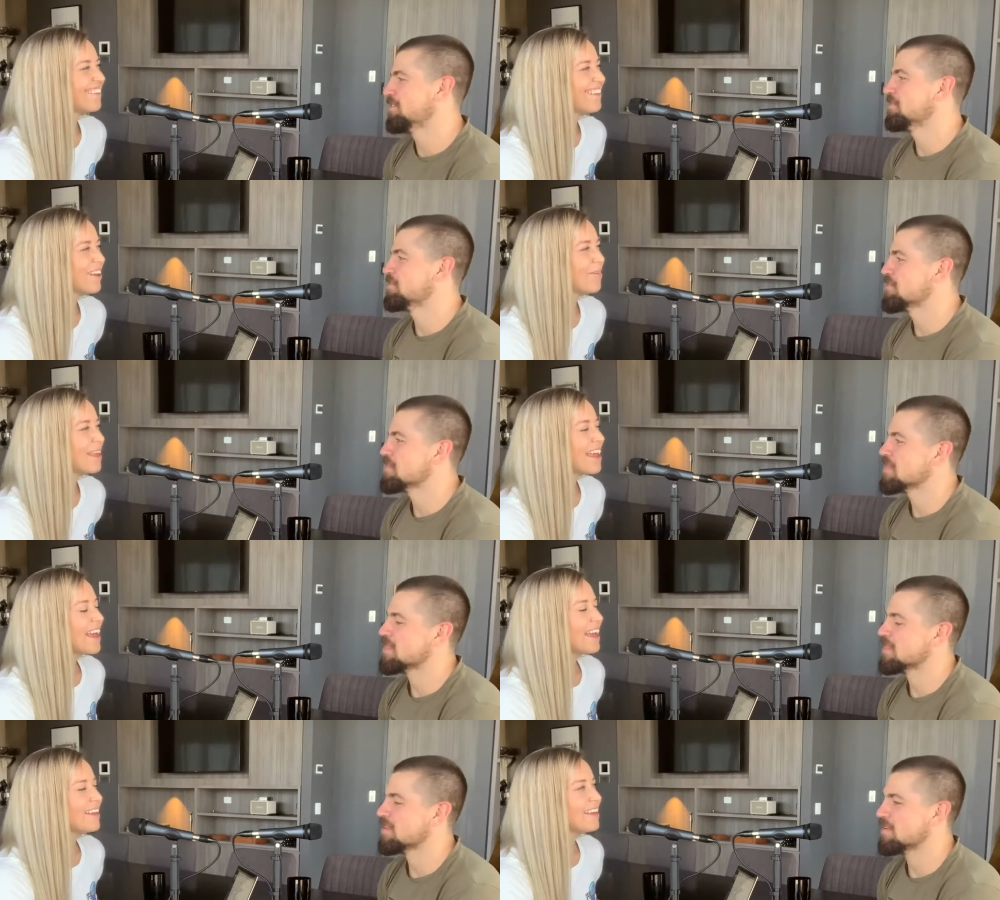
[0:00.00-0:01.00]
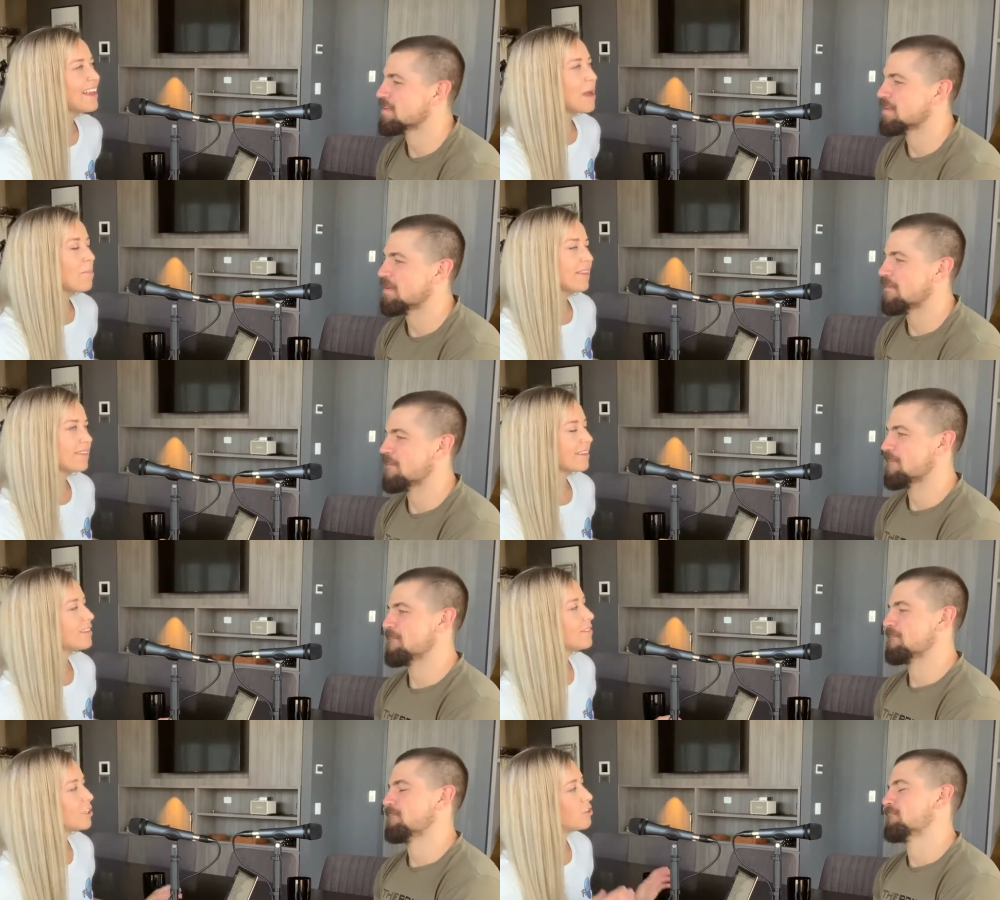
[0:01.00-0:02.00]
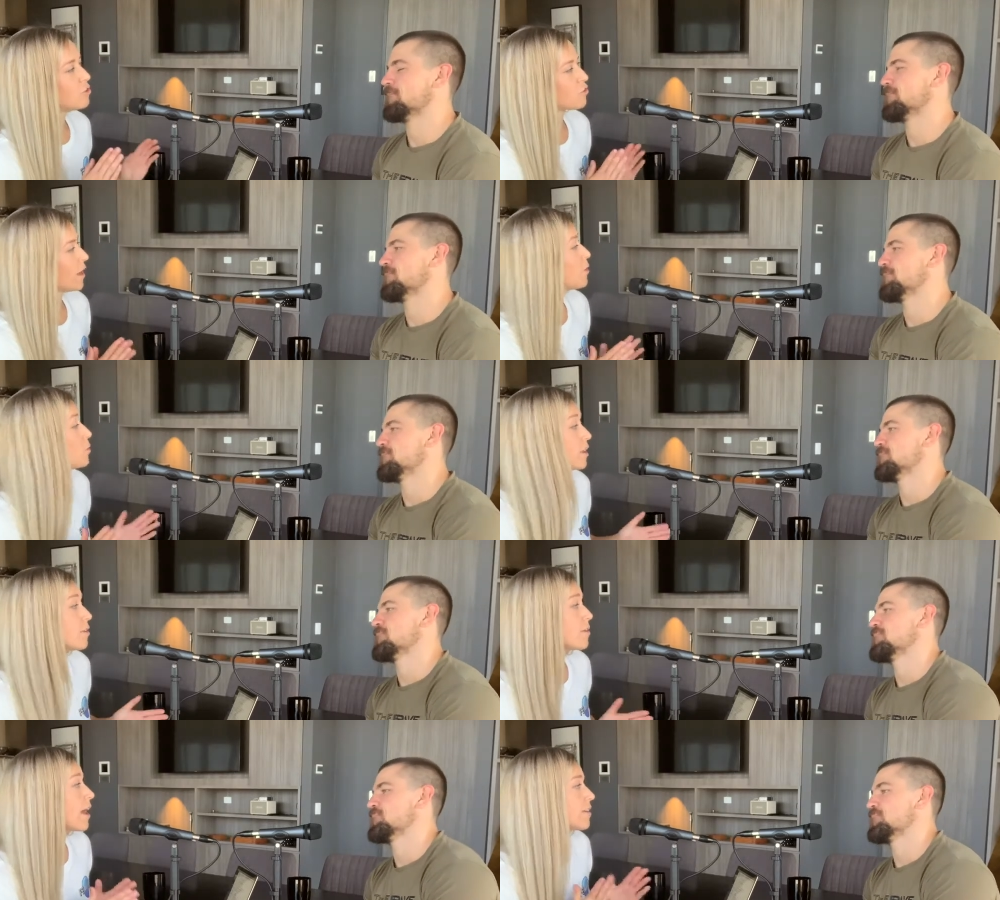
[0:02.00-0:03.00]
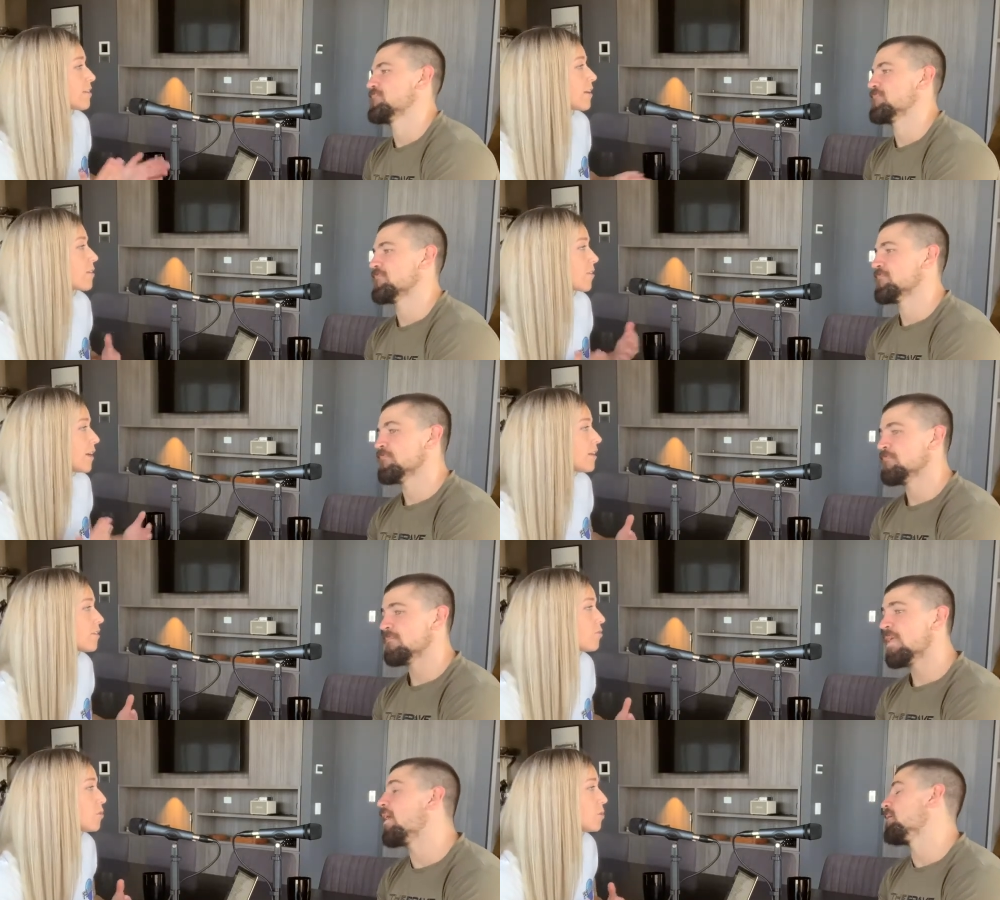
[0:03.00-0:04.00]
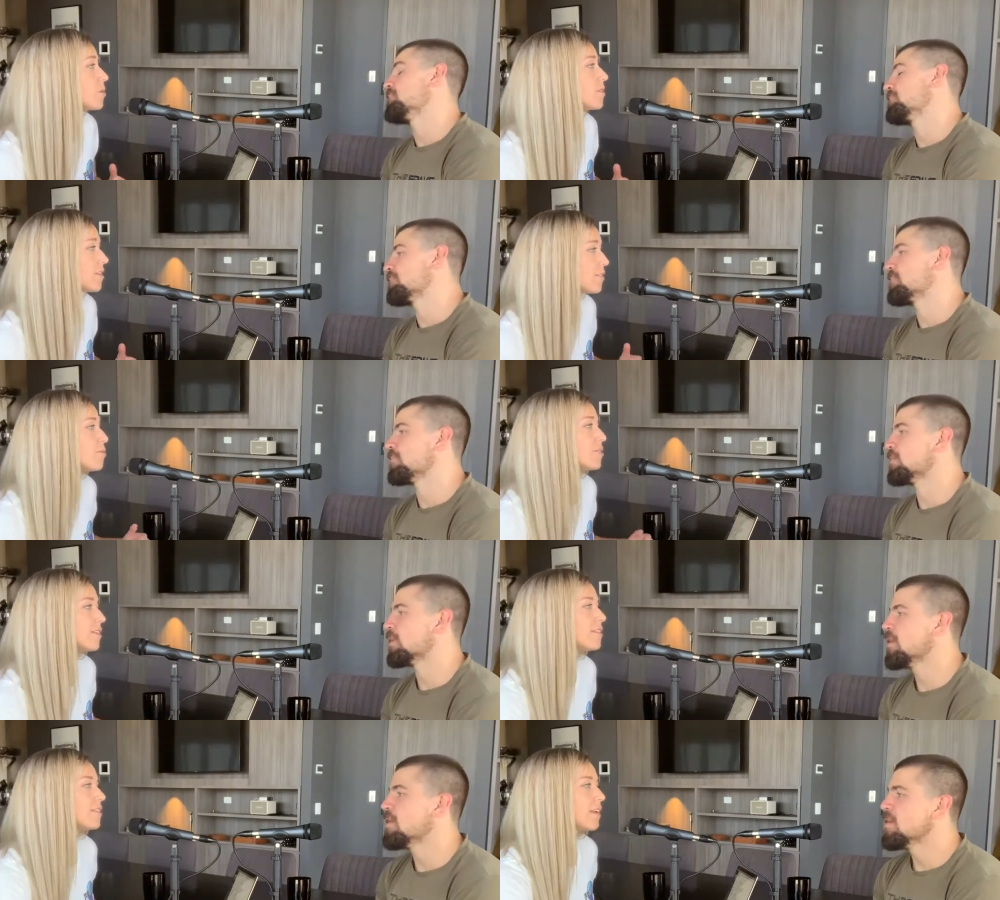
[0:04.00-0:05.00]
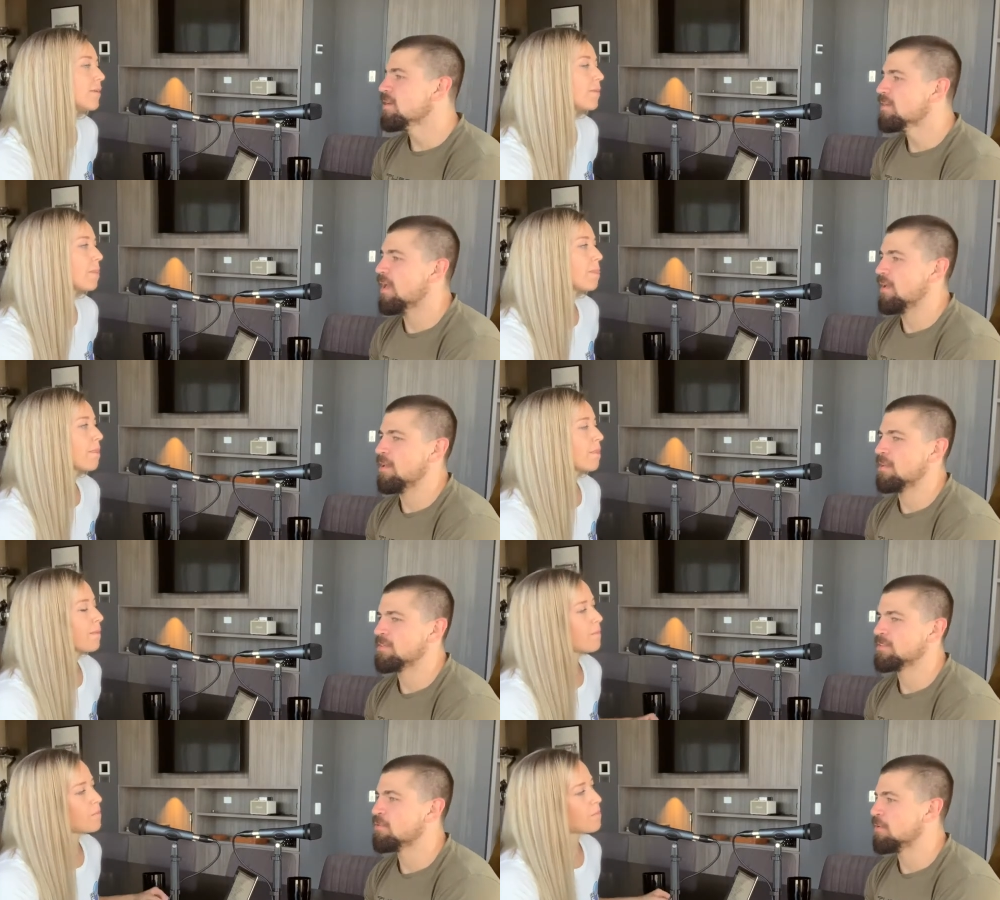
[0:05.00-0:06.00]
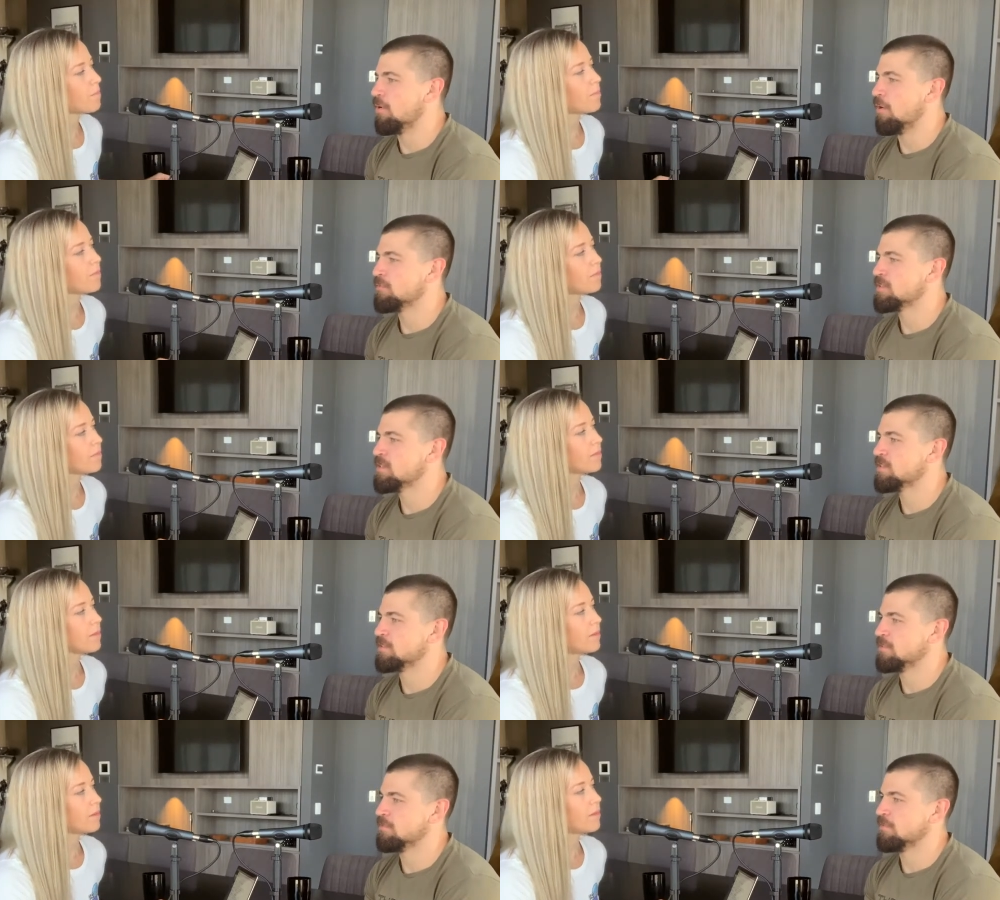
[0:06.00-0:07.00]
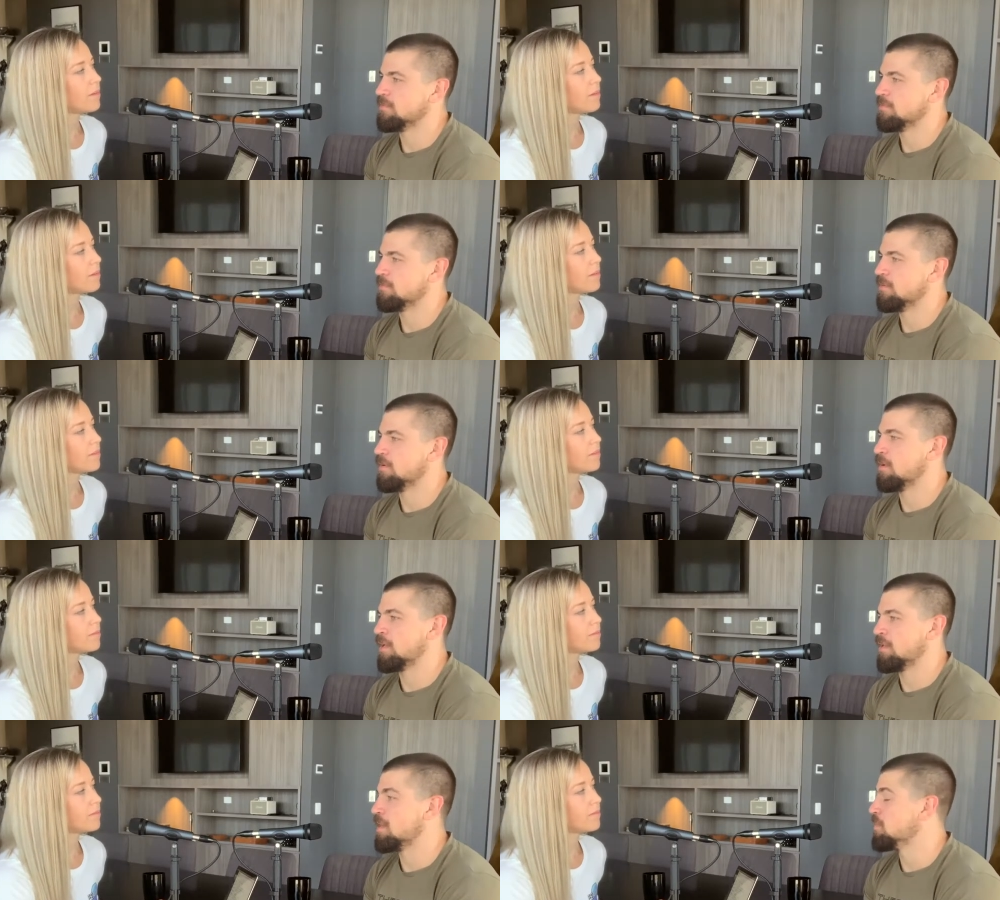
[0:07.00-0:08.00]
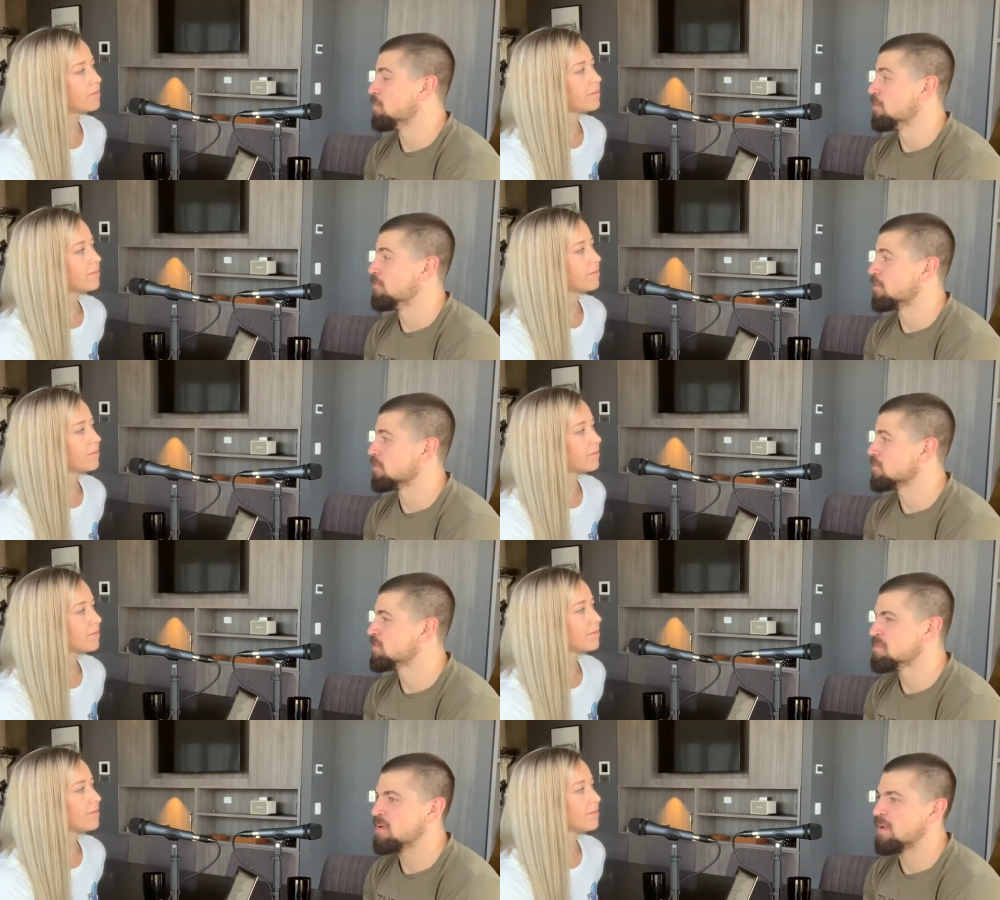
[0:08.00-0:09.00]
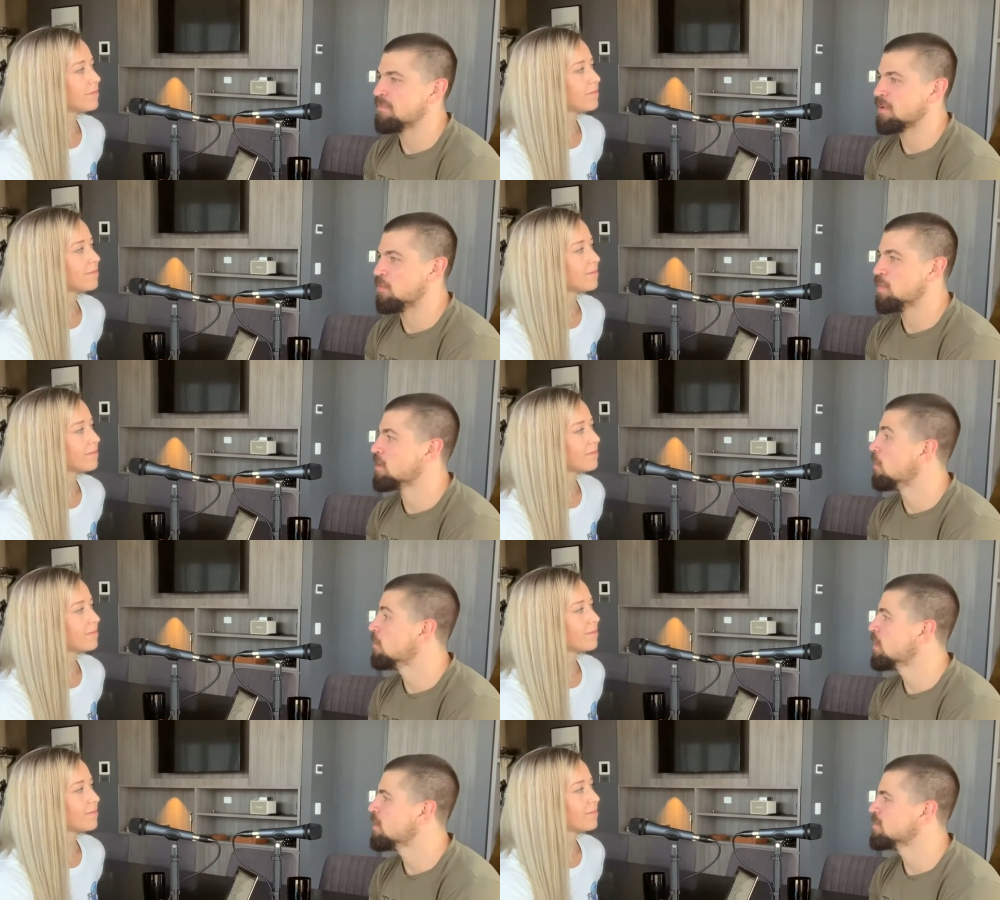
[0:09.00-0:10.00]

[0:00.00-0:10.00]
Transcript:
Speaker 1: Yeah, and by the sounds of it, you train all year round. Is that correct? Yeah. For for this, yeah.
Speaker 2: Yeah, yeah. There's no real off season anymore for CrossFit. You might have like a week holiday